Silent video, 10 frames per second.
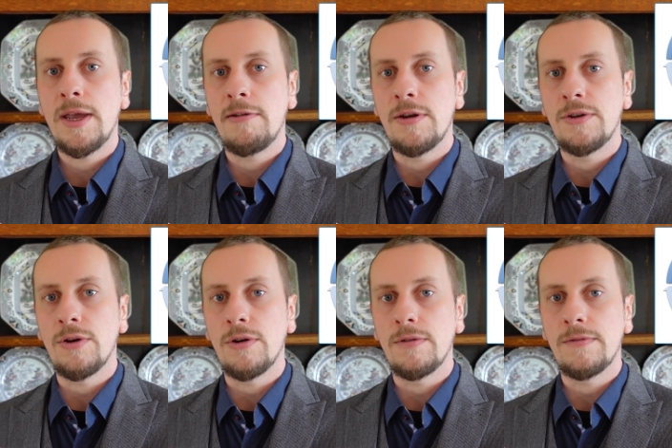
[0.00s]
period
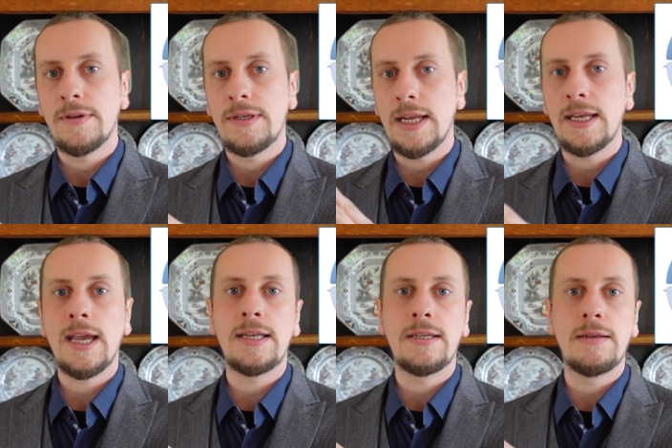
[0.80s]
of
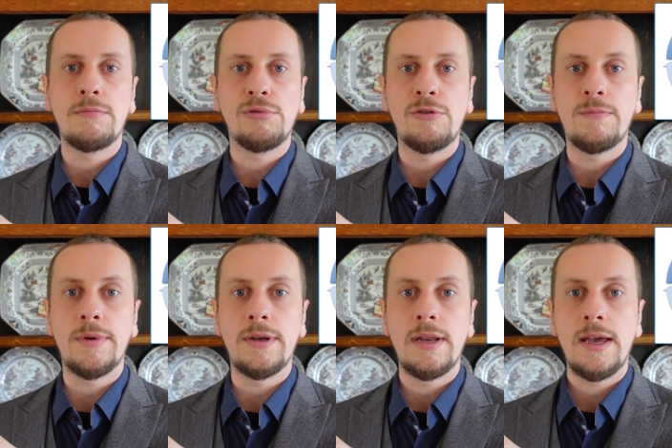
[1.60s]
dedicated
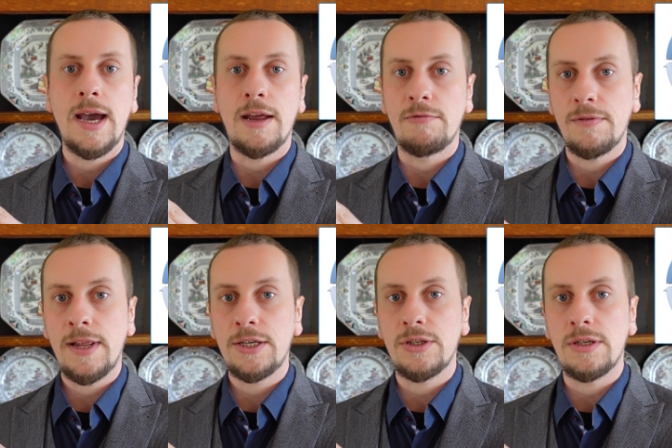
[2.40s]
improvement and
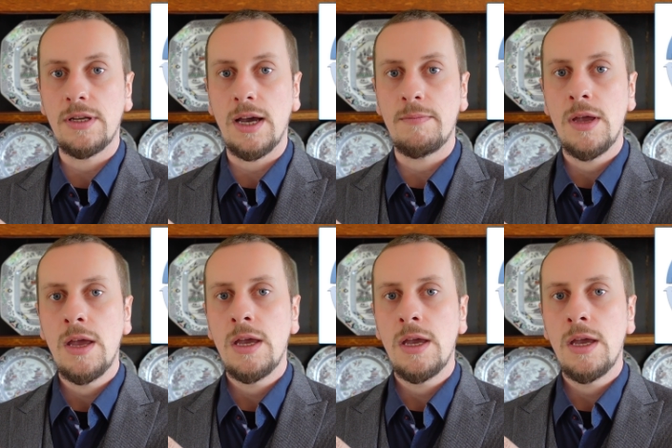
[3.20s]
reflection time,